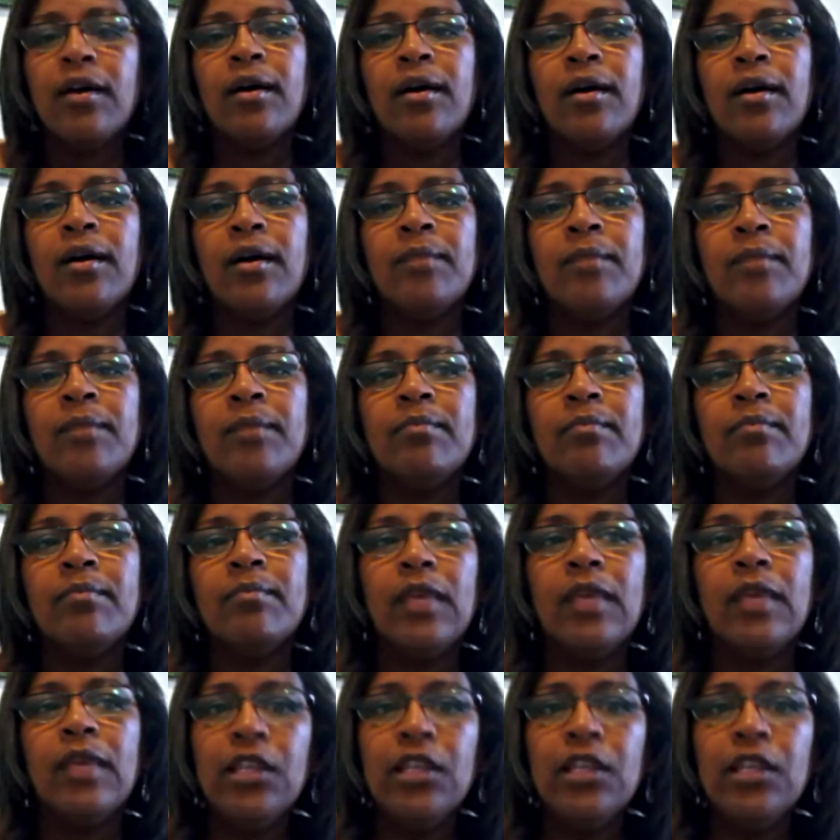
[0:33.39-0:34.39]
Um,
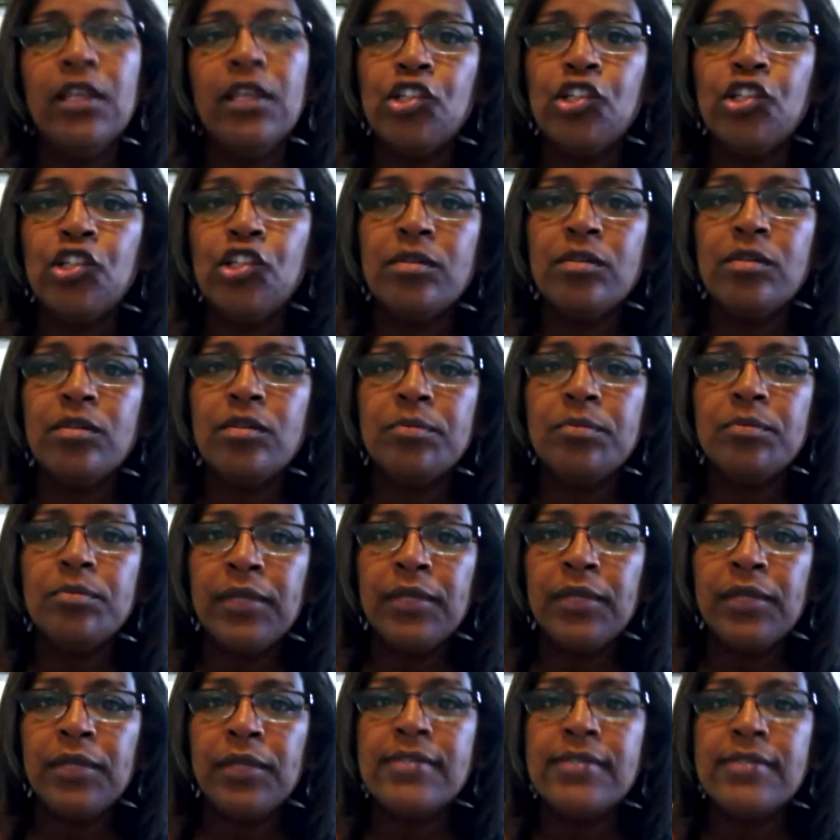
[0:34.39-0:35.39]
each
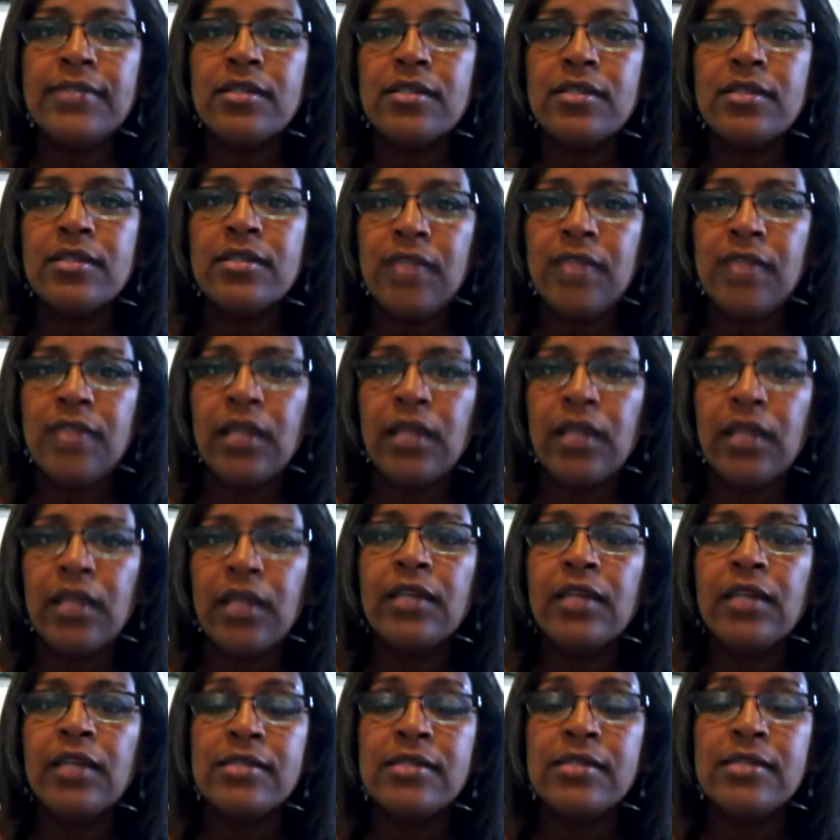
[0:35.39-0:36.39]
place
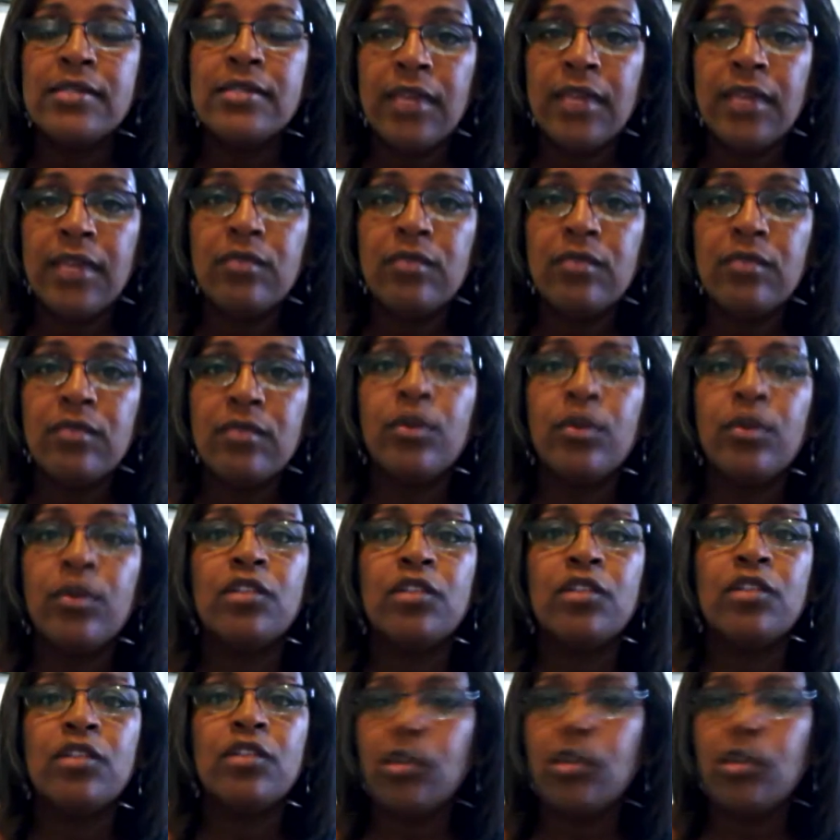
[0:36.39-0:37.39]
setting is set
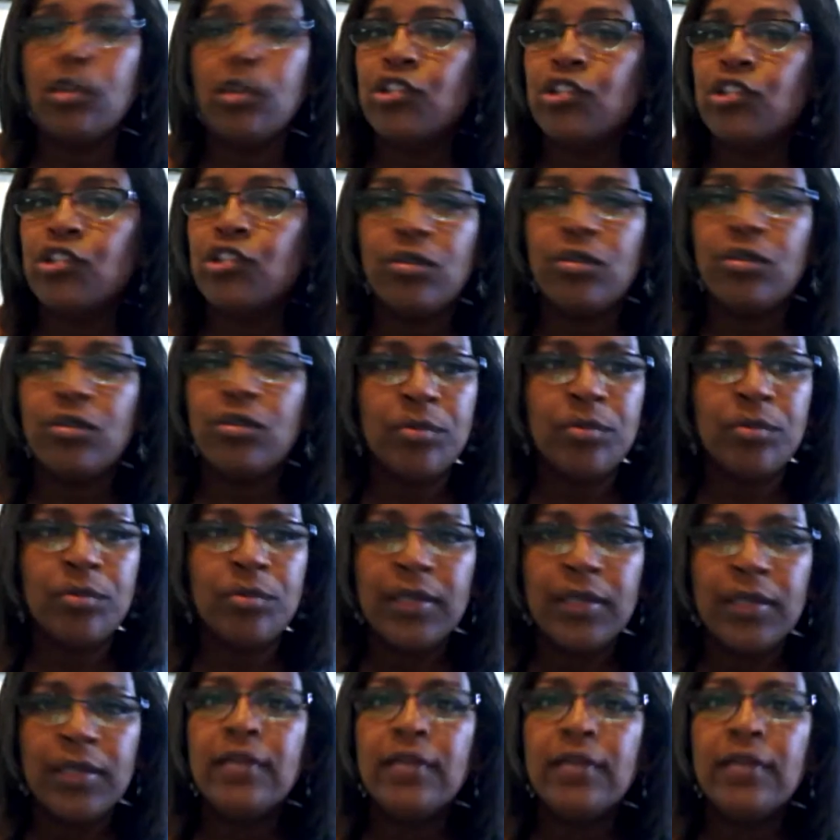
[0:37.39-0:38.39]
with a charger or
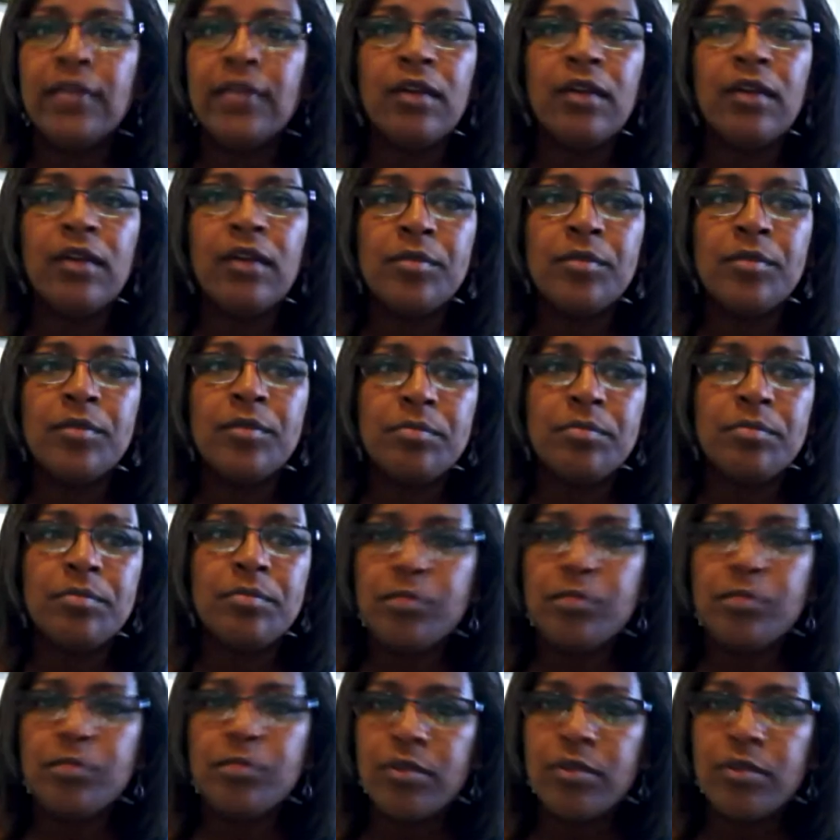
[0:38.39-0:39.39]
plate, cups,
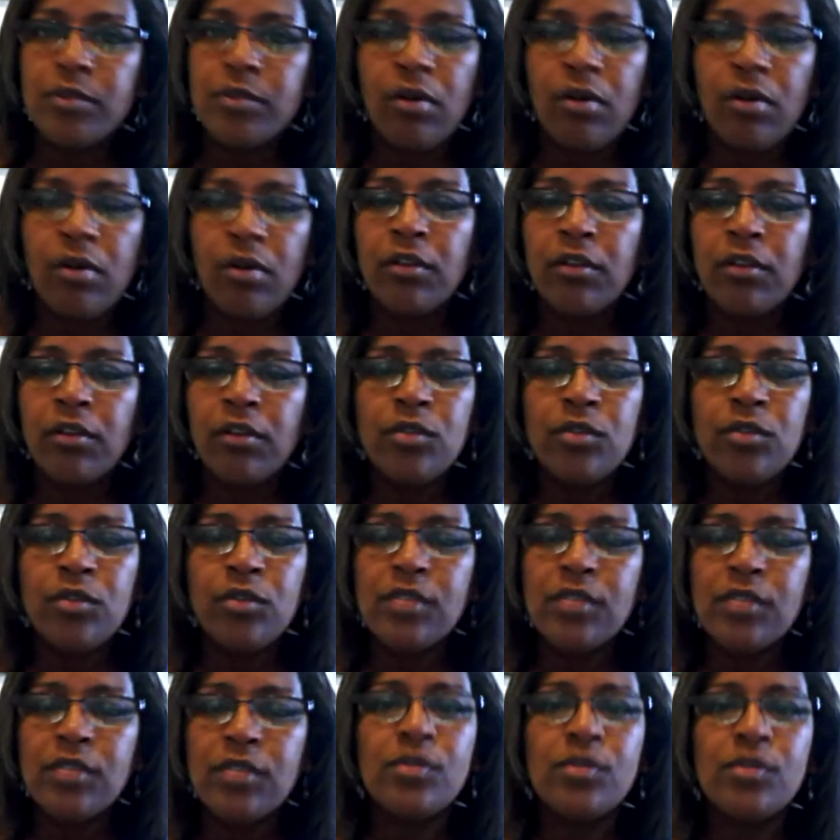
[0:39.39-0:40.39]
all the
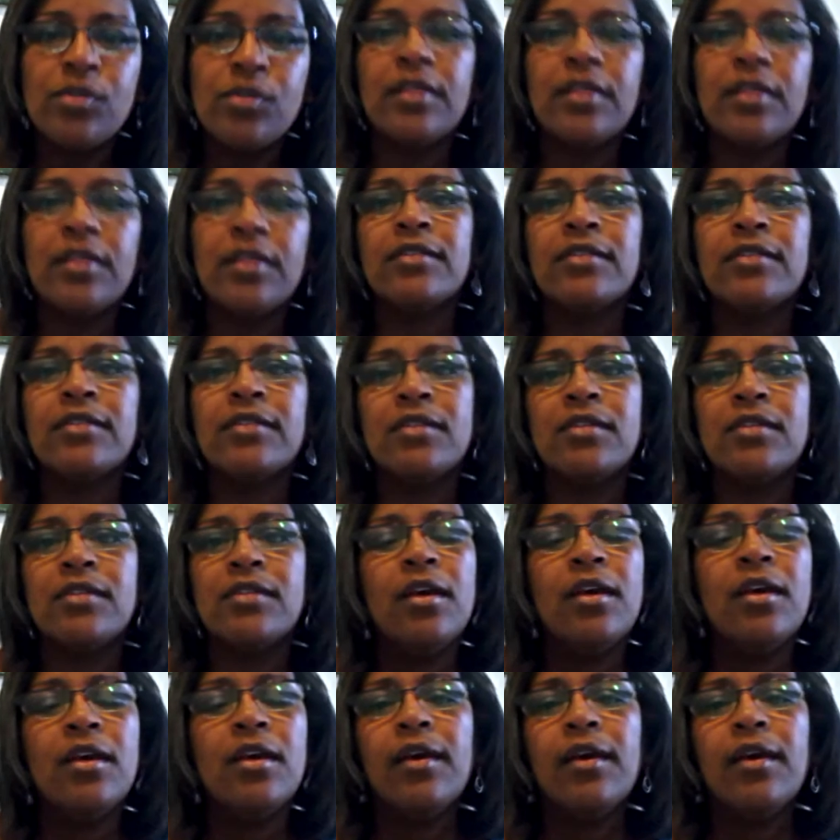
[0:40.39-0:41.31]
utensils and things.